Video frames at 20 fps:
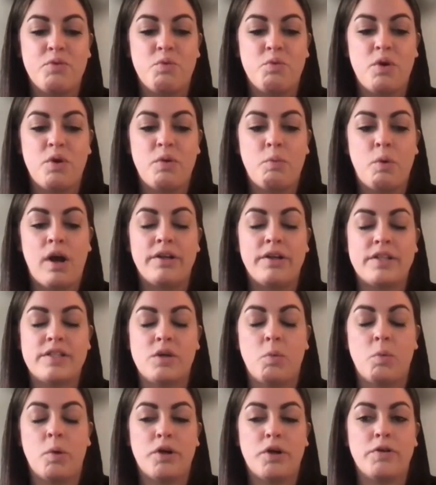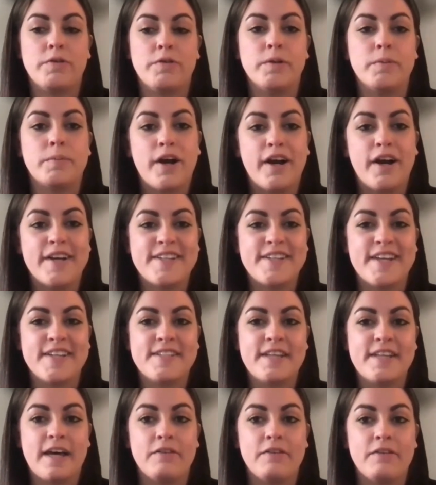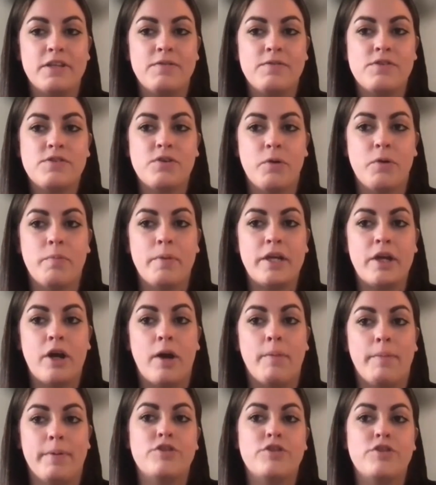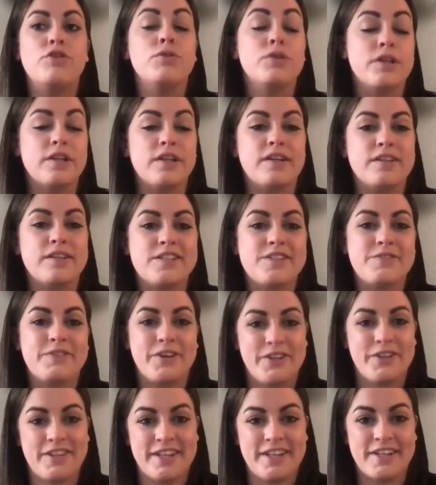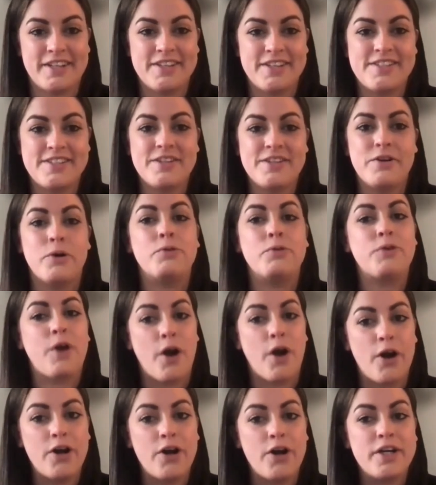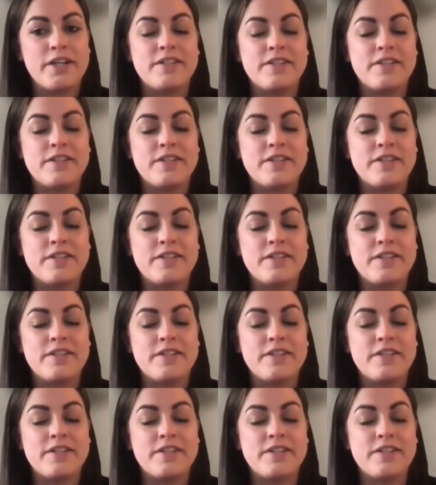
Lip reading: while it's a wonderful process, that leaves so many opportunities for things to go wrong.